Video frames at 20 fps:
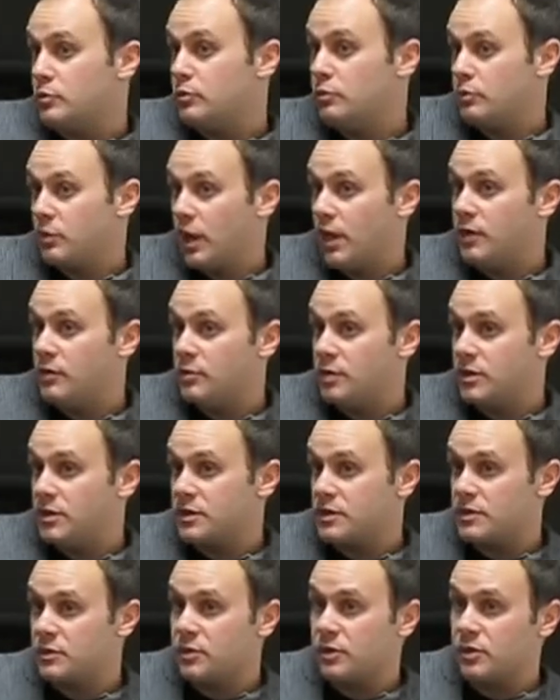may have been the
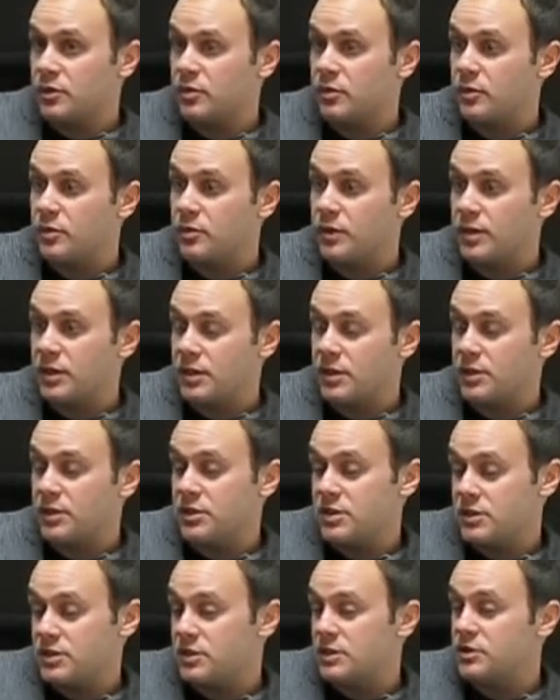stimulant, and he
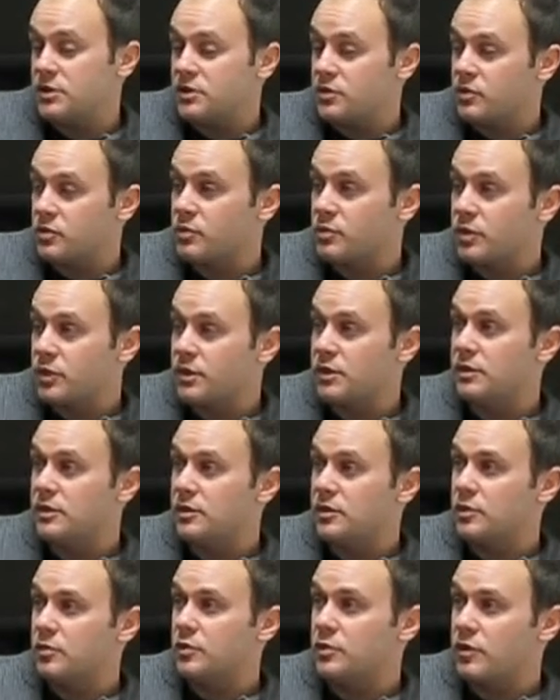just needs to repeat it a
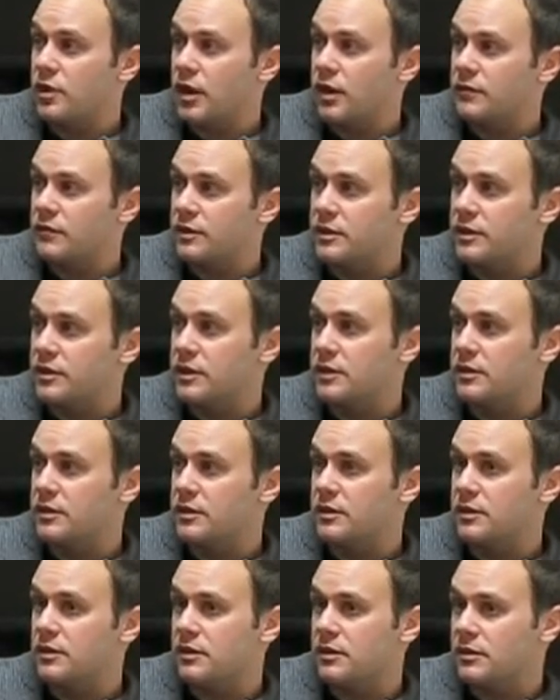little more often
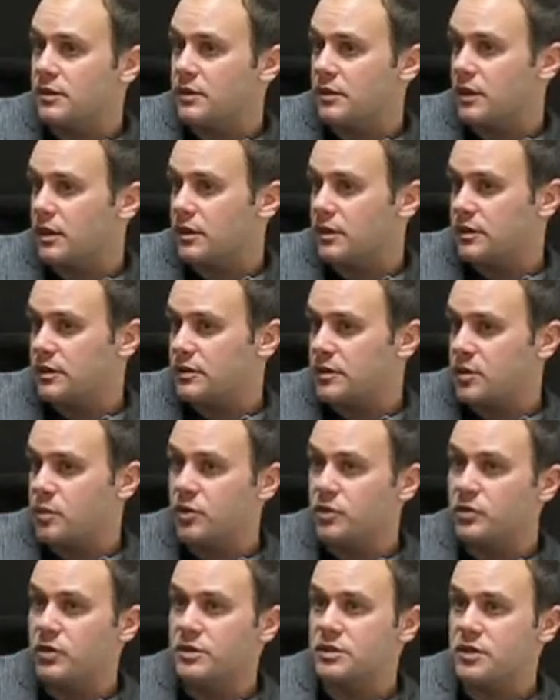than someone
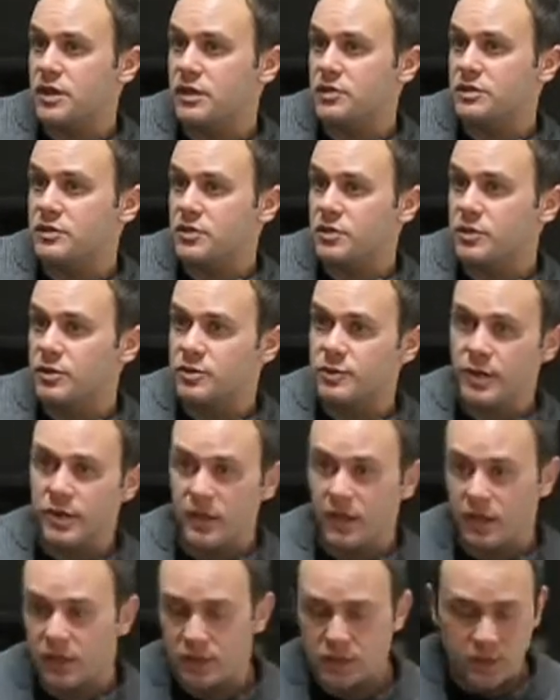who wasn't on so much
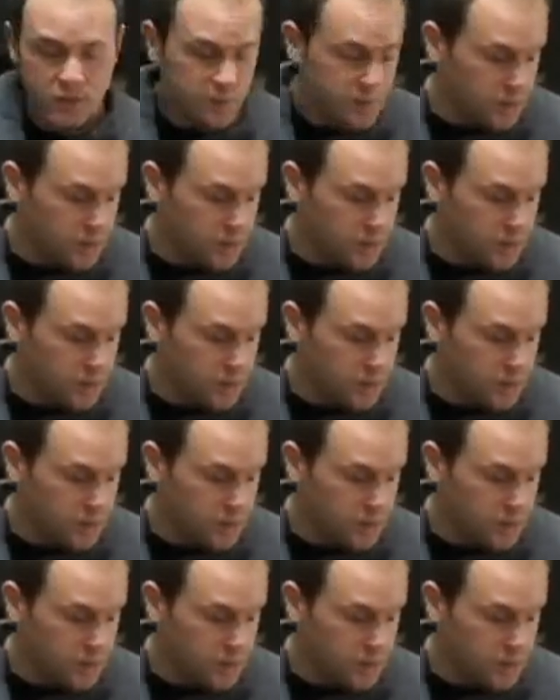medication.